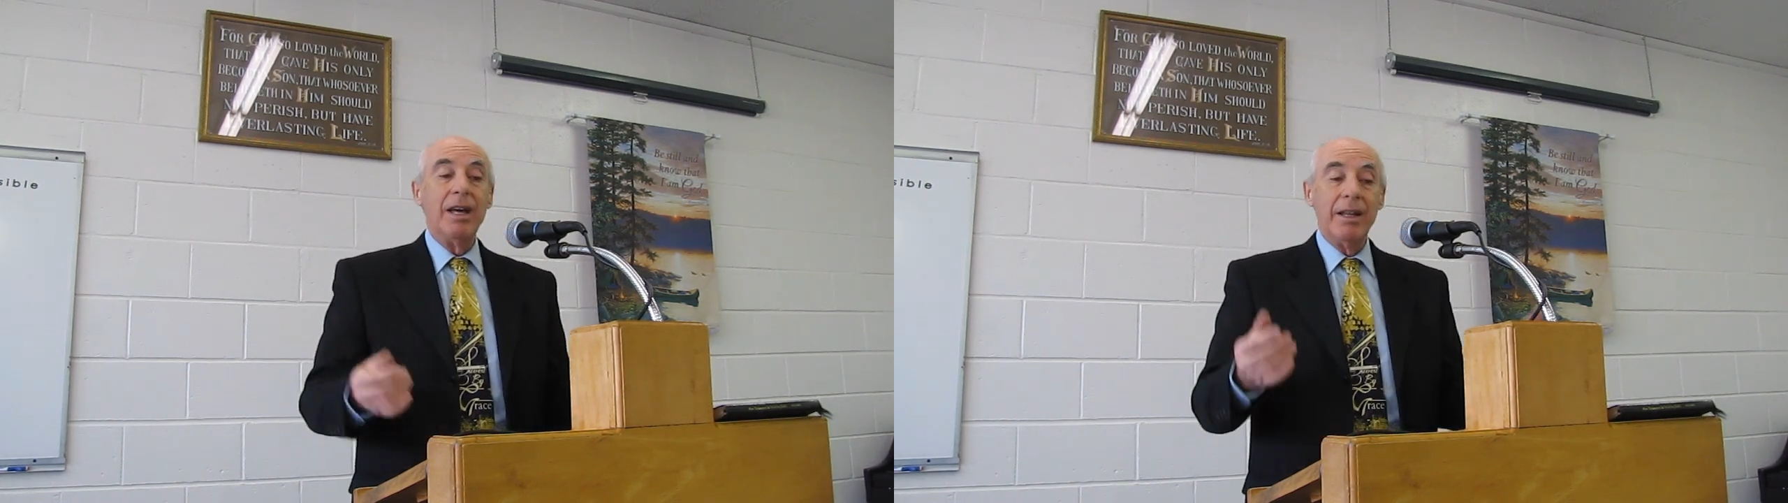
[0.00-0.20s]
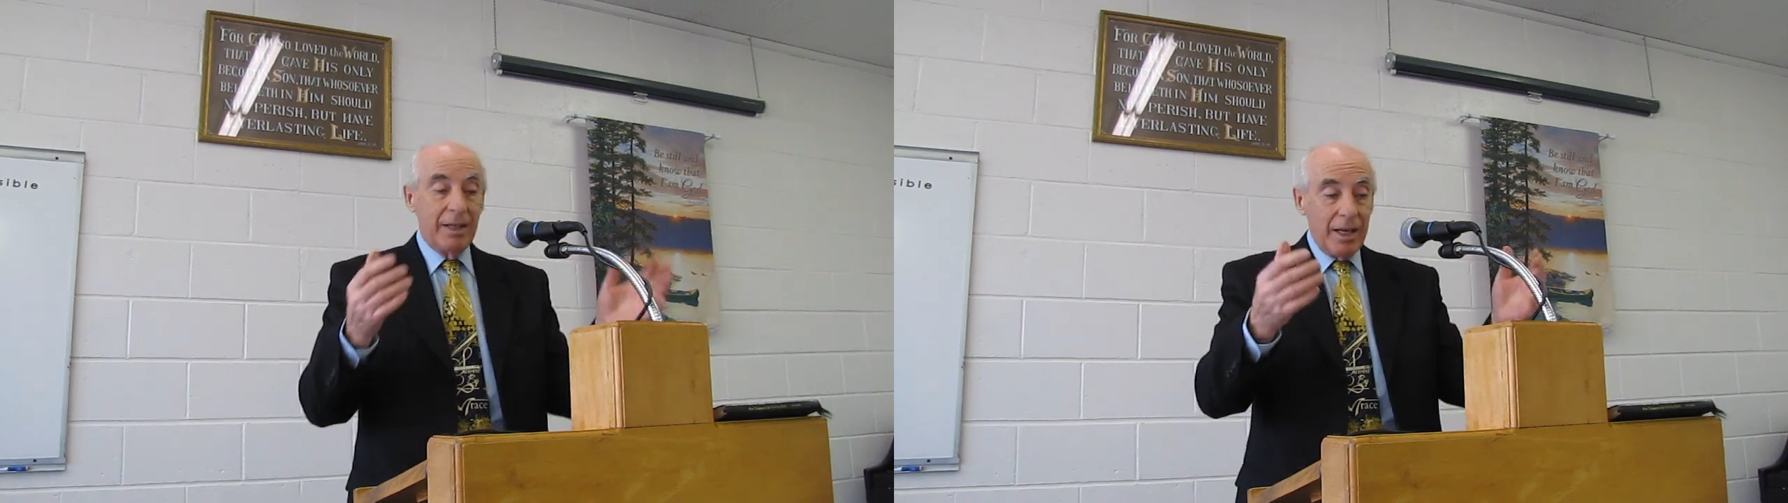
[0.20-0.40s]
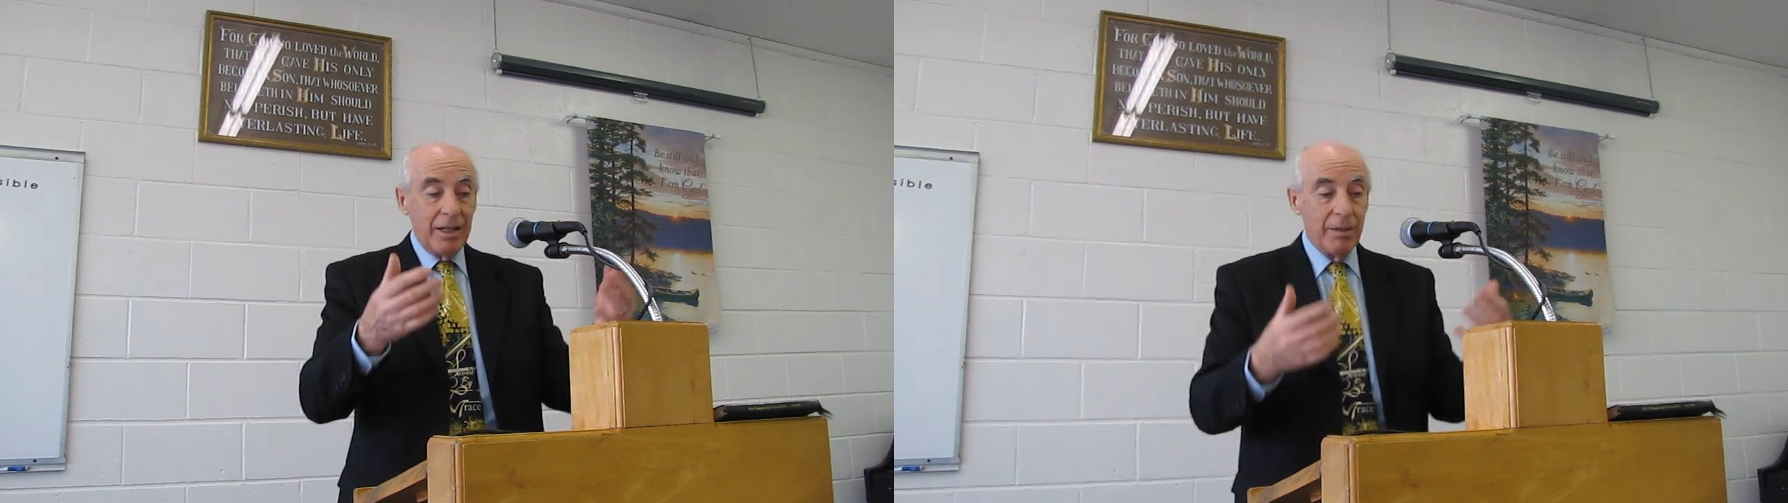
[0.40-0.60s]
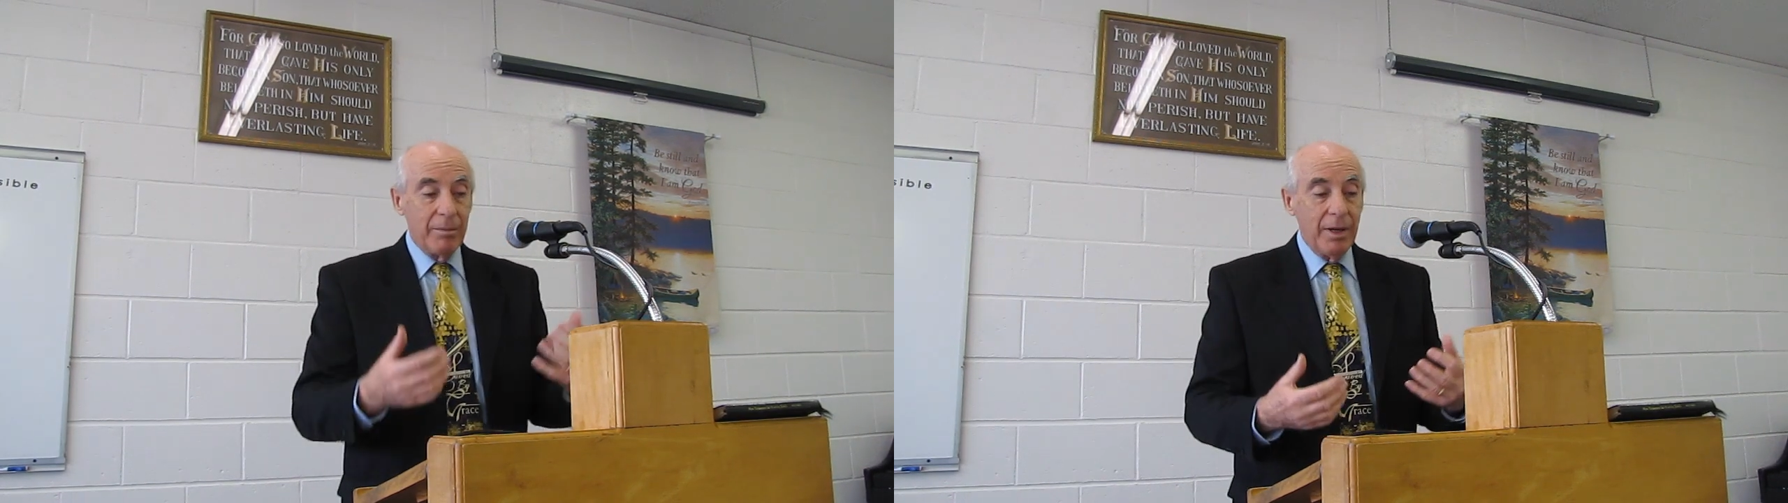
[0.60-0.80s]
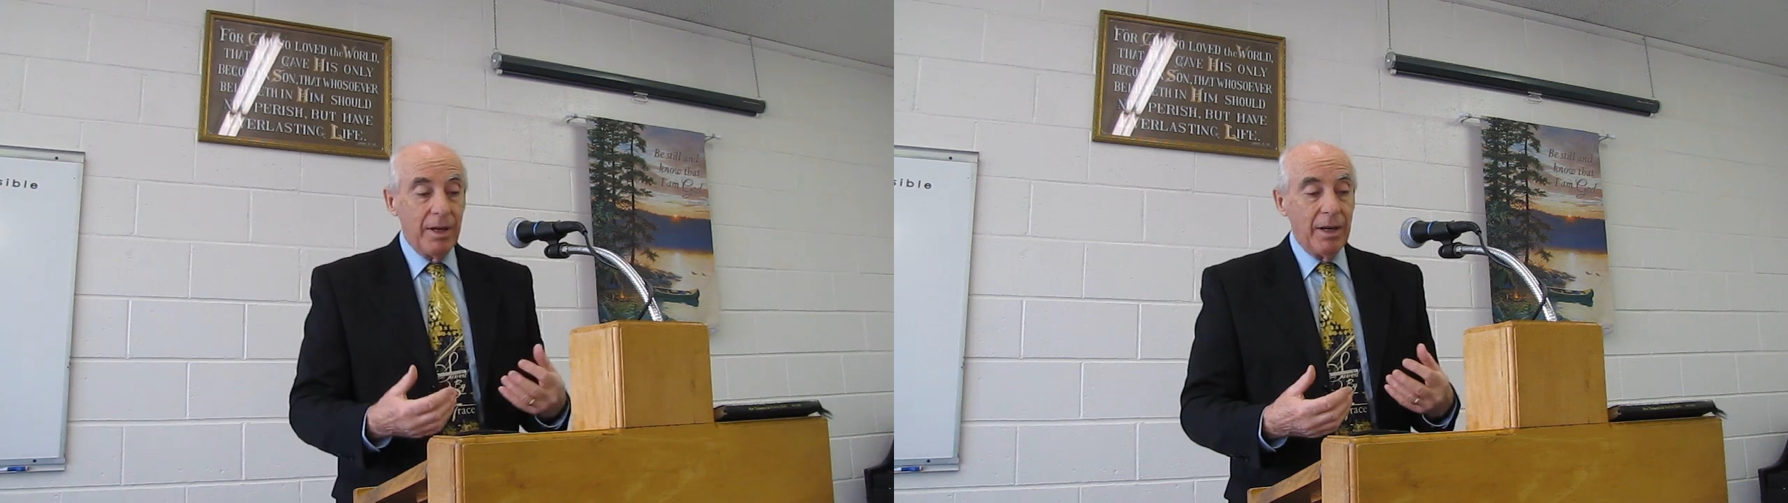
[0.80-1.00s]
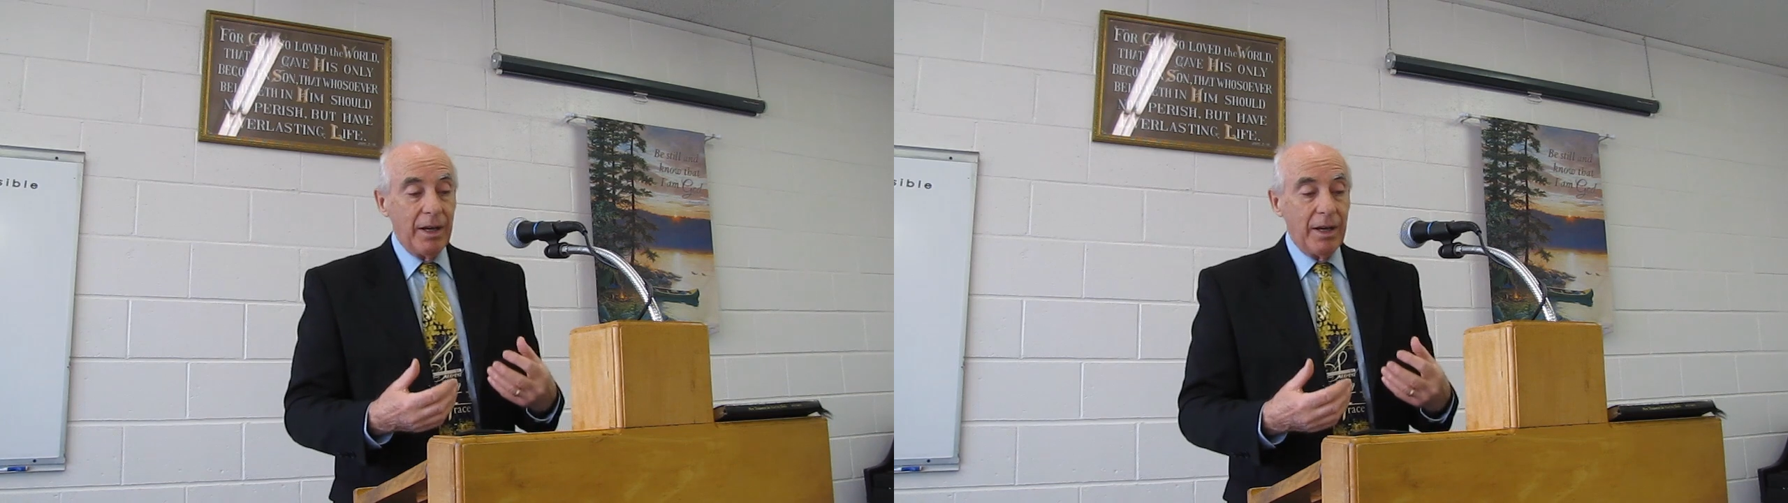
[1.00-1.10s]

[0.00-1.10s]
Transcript: and the kingdom